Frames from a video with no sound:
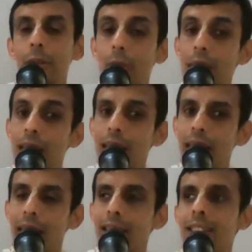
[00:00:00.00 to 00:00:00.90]
So he
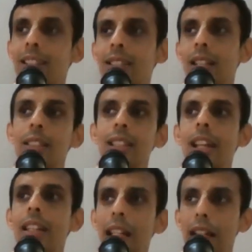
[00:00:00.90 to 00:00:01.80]
has the
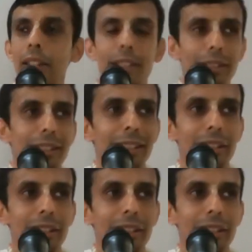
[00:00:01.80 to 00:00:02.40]
Kshatriya tendency.